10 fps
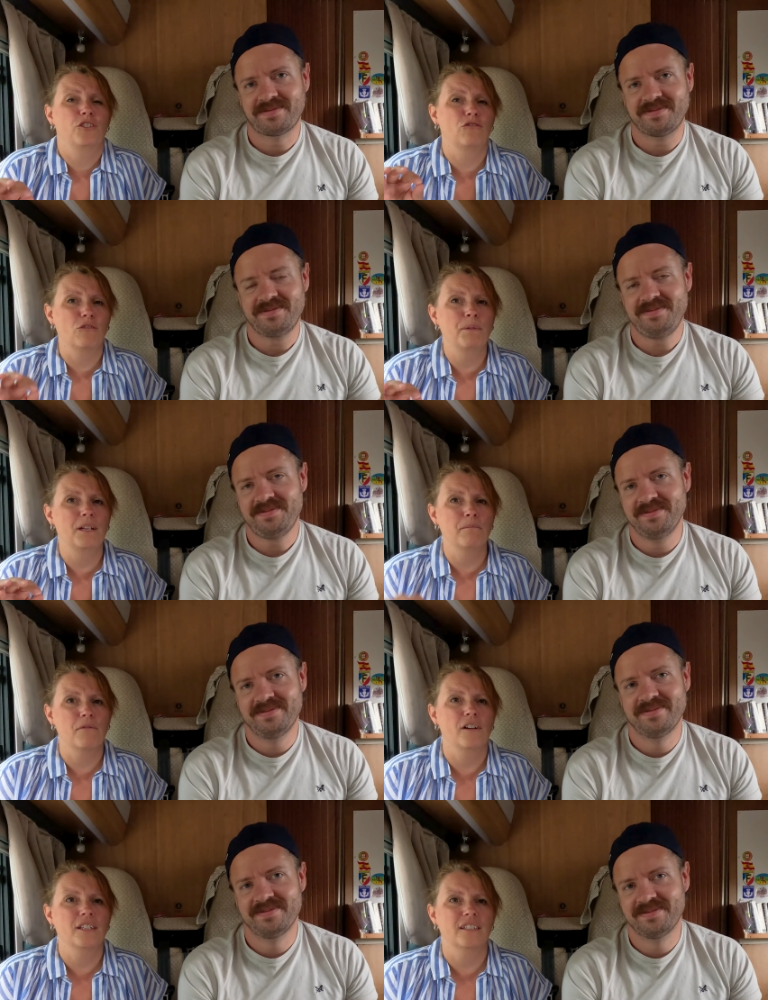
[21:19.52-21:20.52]
Speaker 1: the European
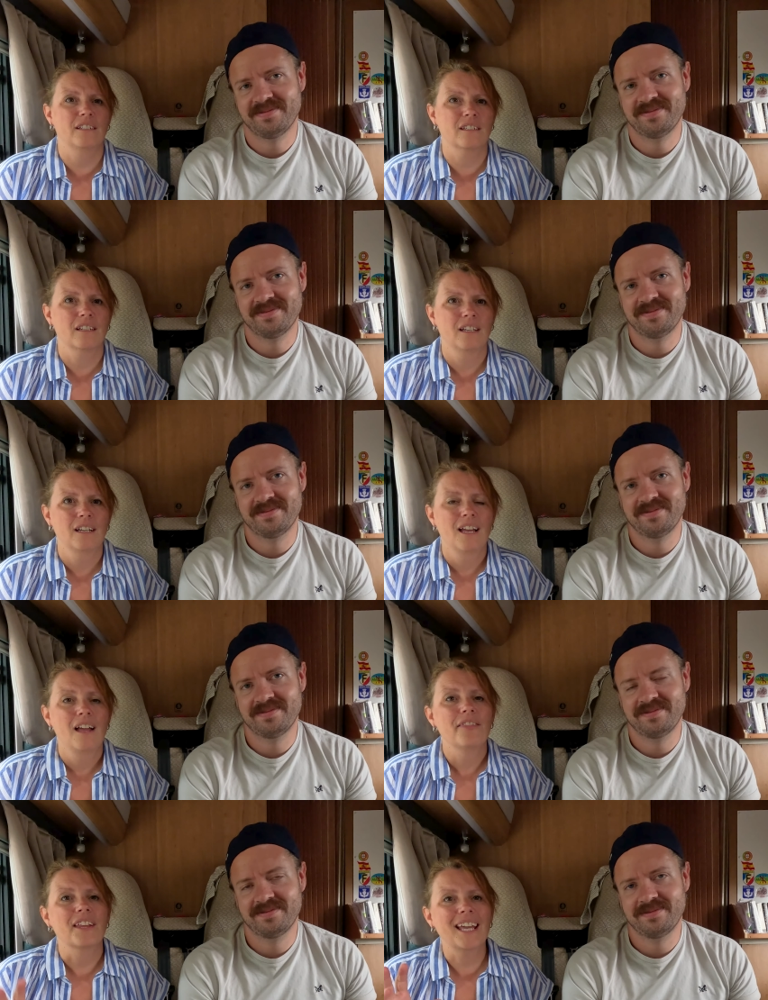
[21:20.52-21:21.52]
prices.
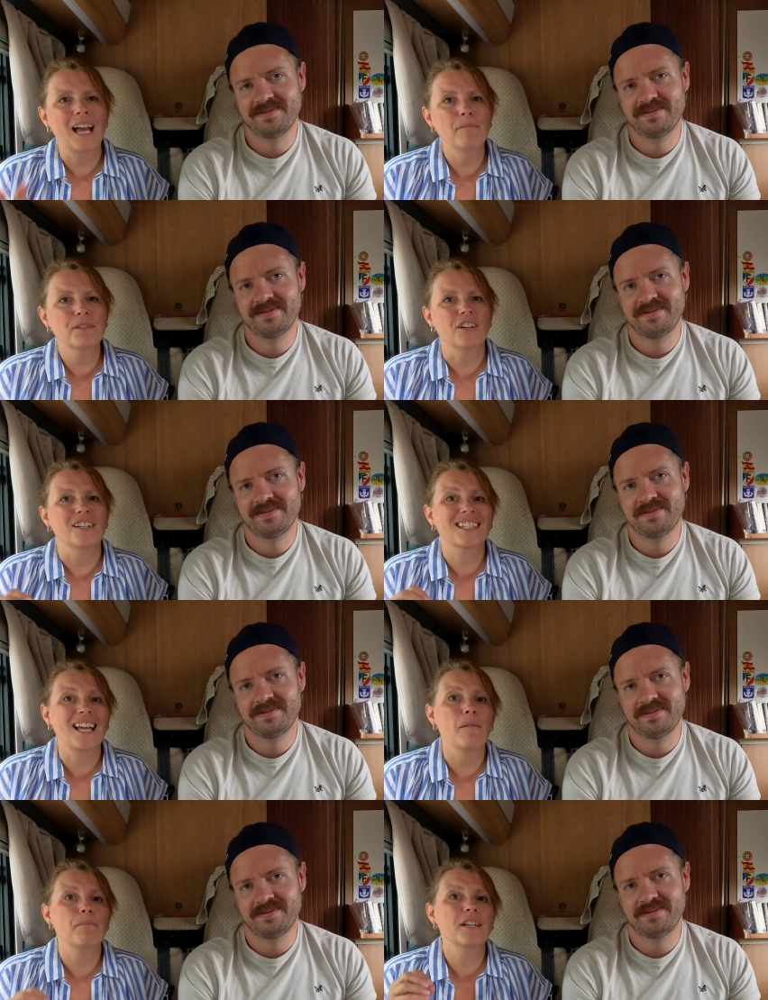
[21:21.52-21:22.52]
The campsites
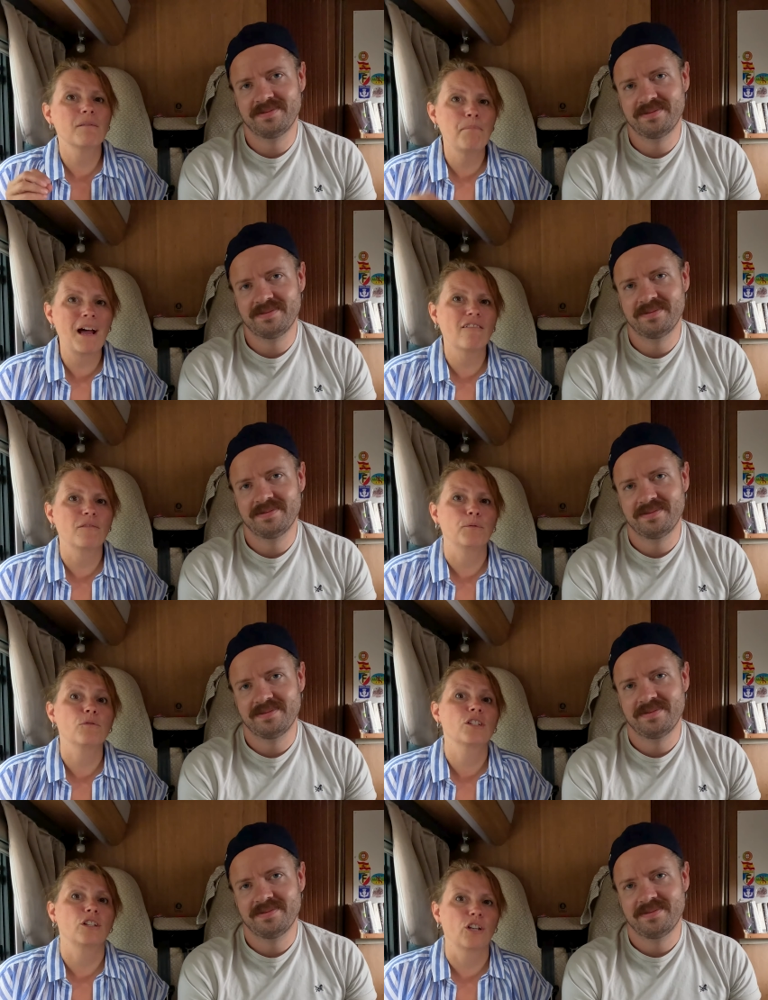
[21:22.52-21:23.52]
can be comparable
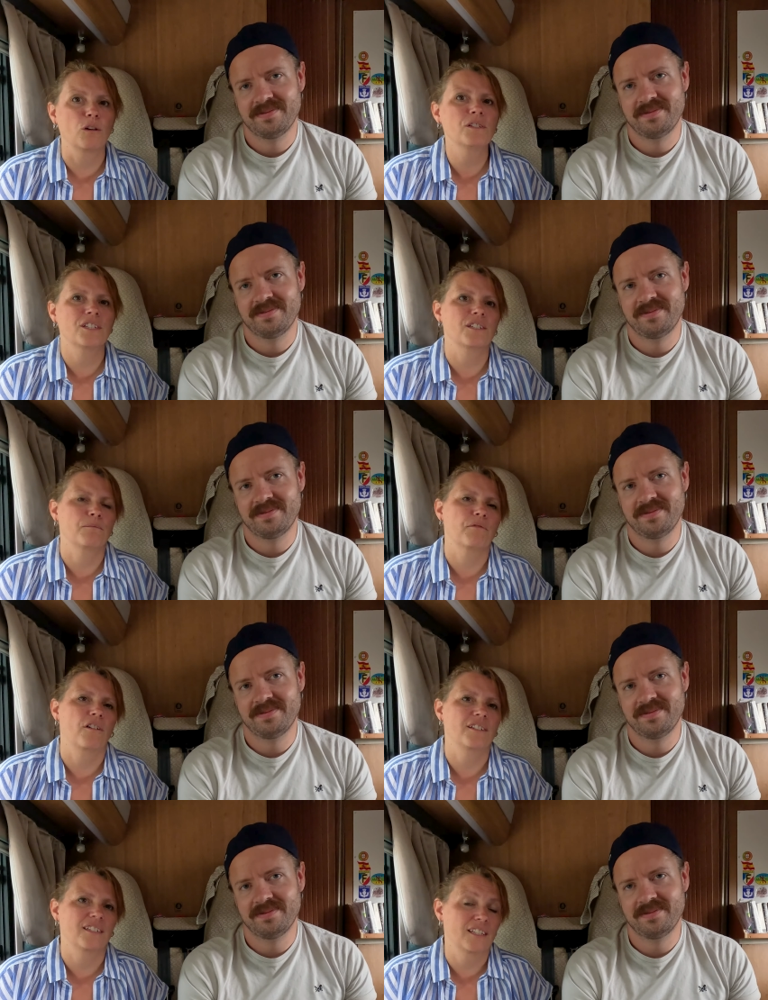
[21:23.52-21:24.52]
to low-season
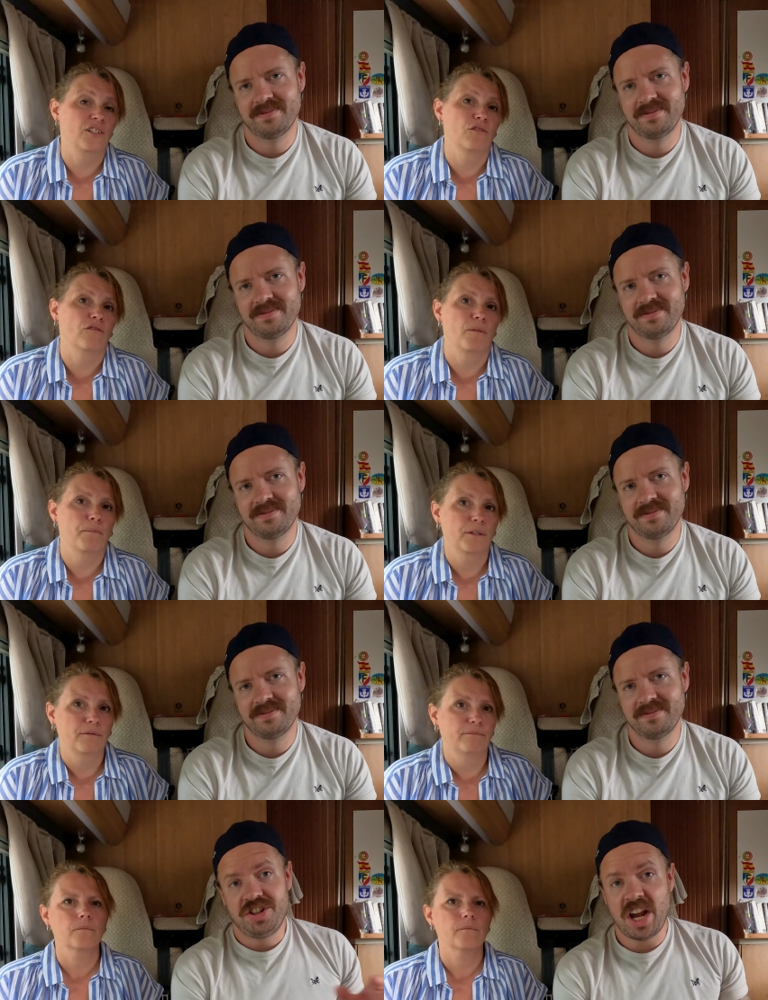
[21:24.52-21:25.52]
prices in Europe.
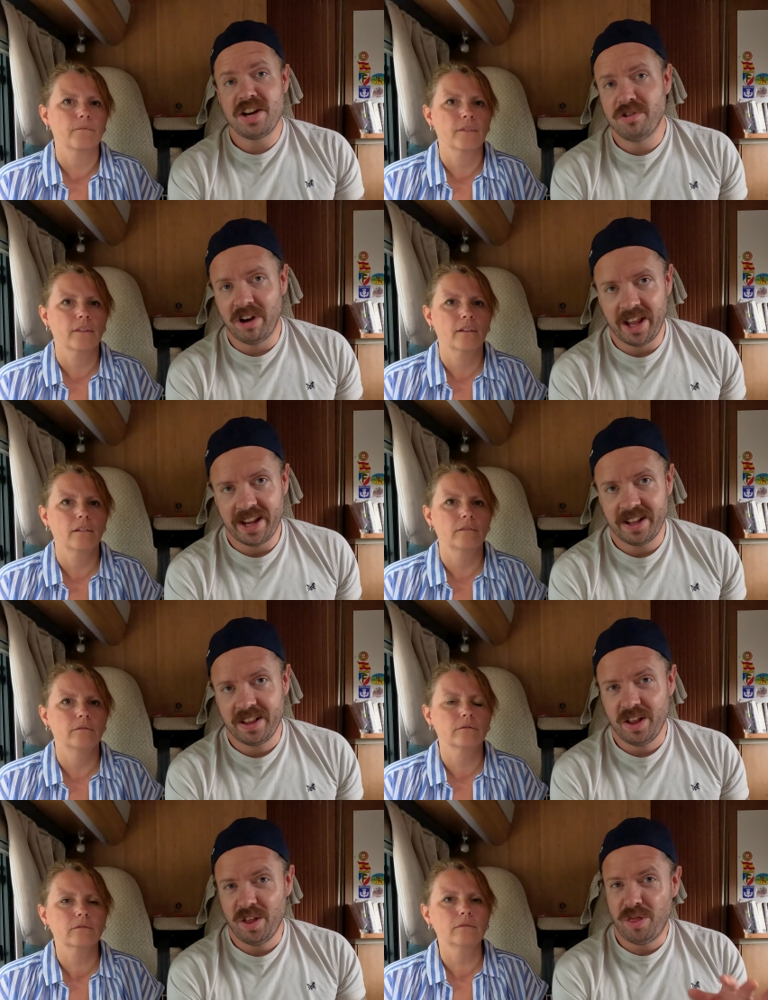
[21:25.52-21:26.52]
Speaker 2: Generally,
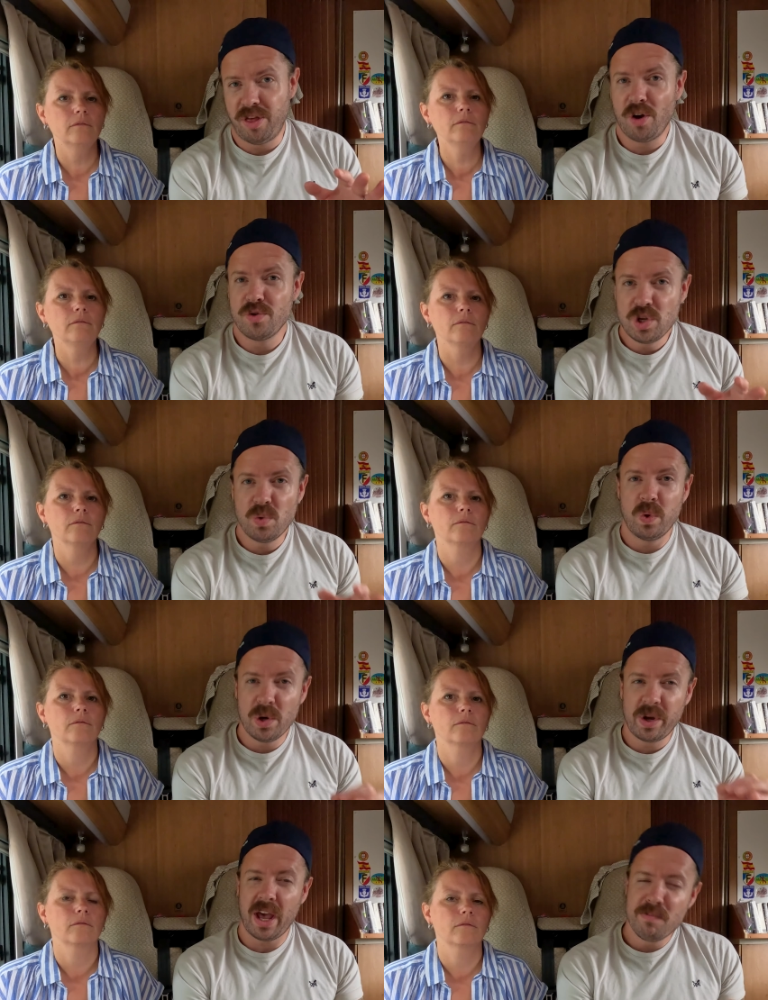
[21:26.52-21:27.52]
though, you
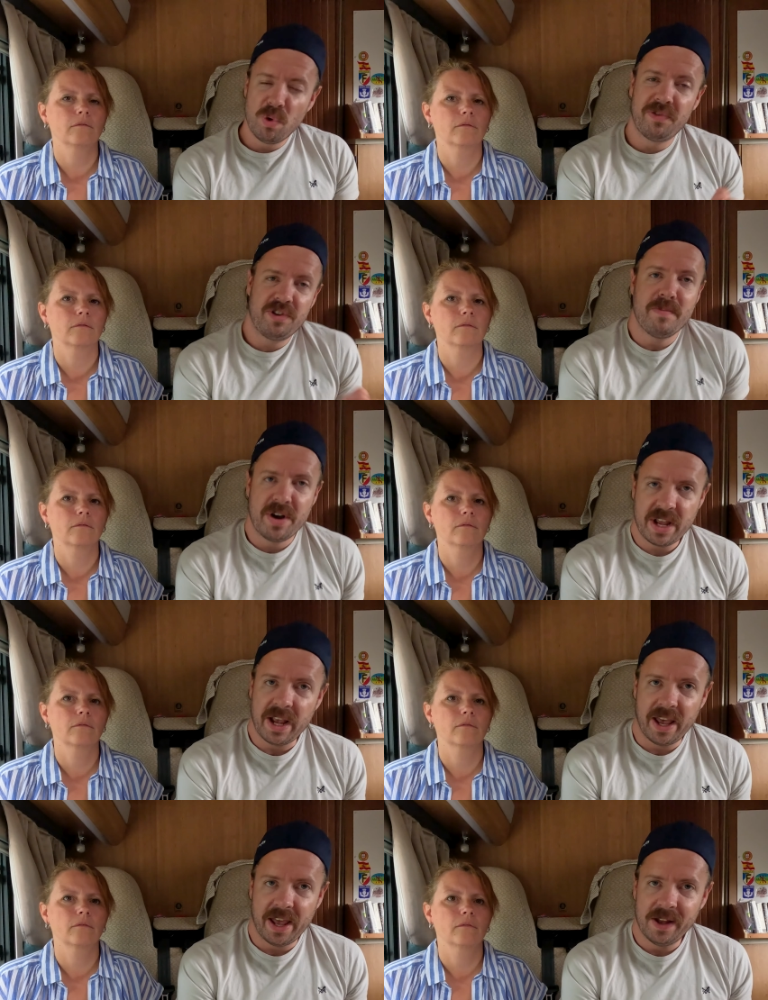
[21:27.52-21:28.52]
will get more for your money
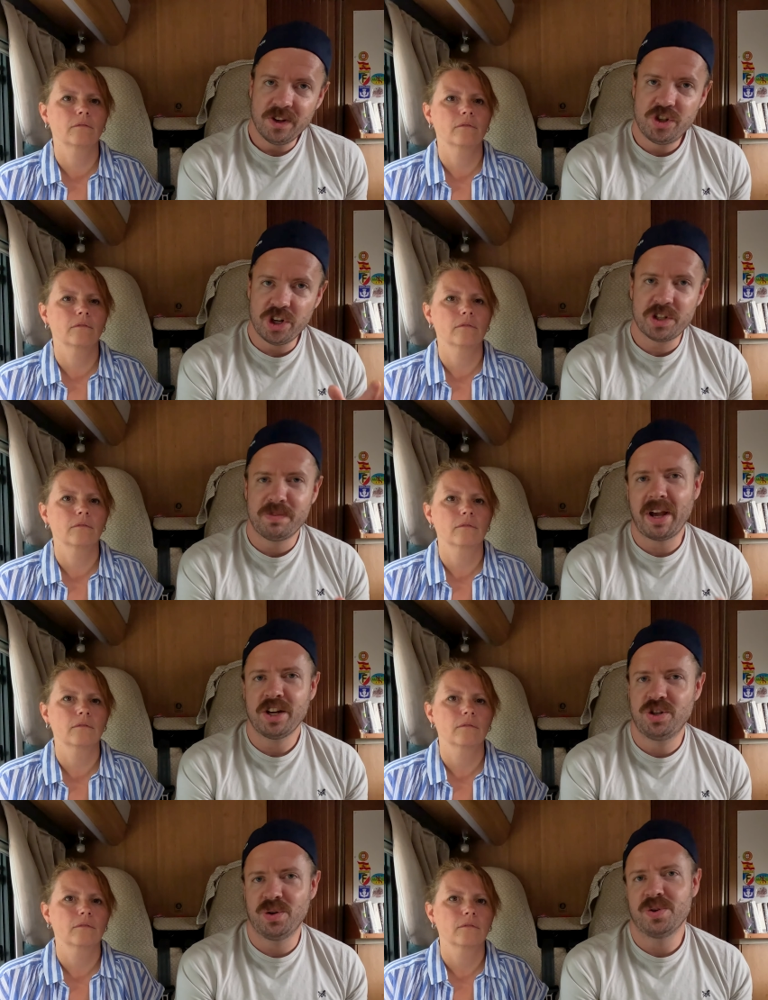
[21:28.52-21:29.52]
here, just
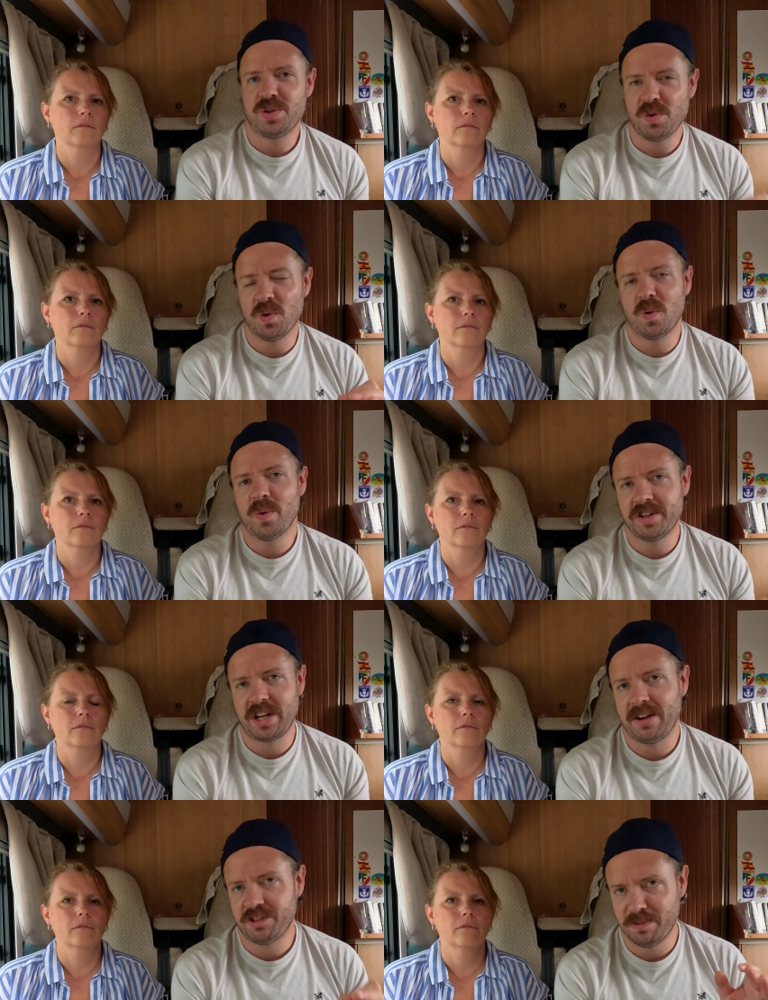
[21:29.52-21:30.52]
make sure you always have